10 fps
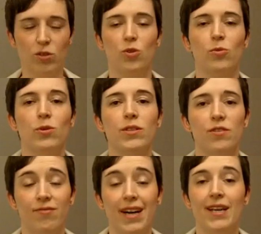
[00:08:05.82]
the tool to
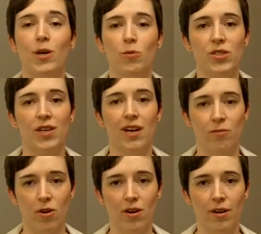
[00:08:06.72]
find out what's gone
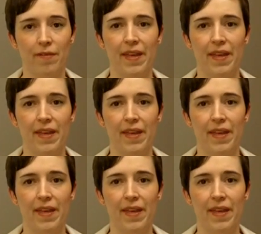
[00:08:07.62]
wrong.